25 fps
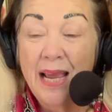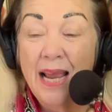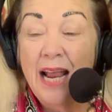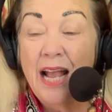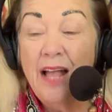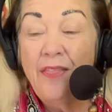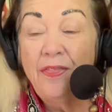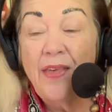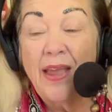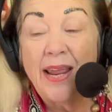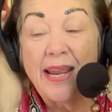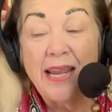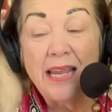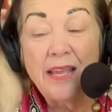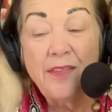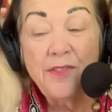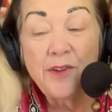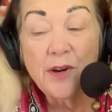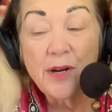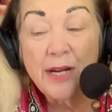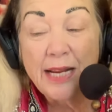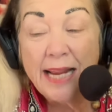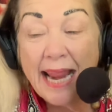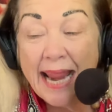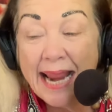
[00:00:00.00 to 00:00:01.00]
They
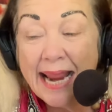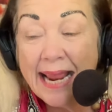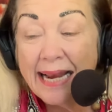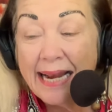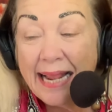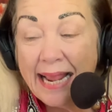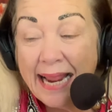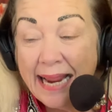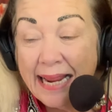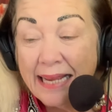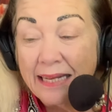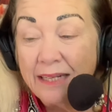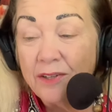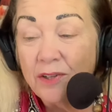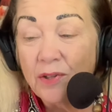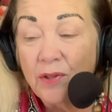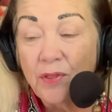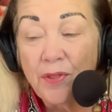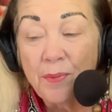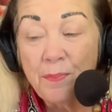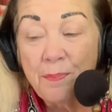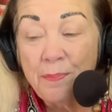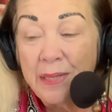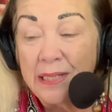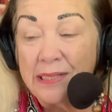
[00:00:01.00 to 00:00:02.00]
either can't handle
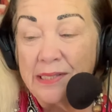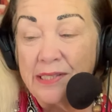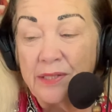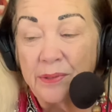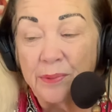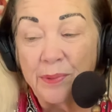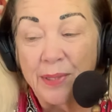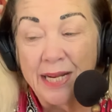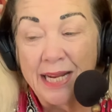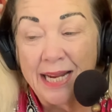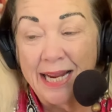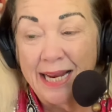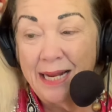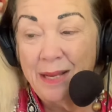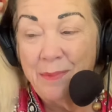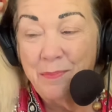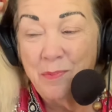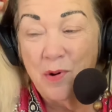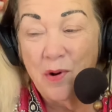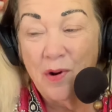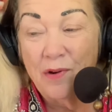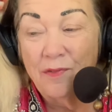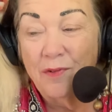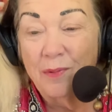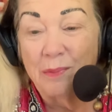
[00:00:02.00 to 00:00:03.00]
the misery
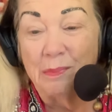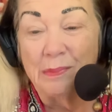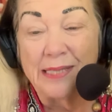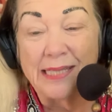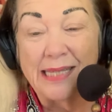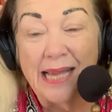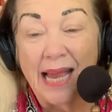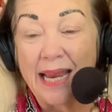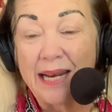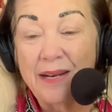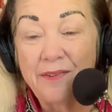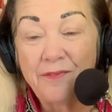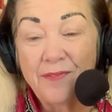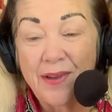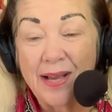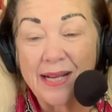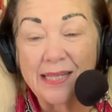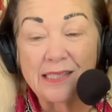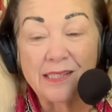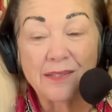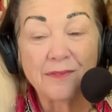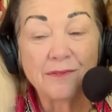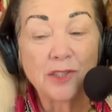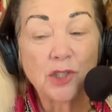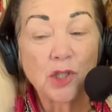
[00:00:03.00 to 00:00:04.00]
anymore from side
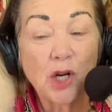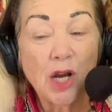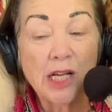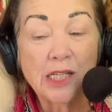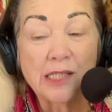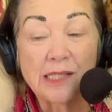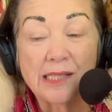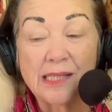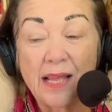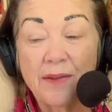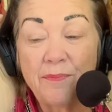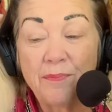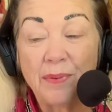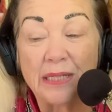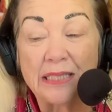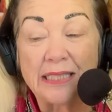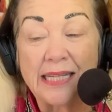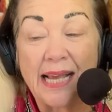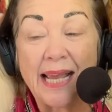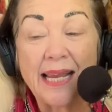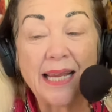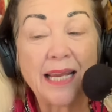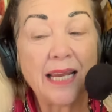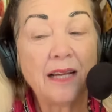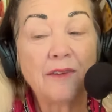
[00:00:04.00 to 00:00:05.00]
effects of drugs they've been taking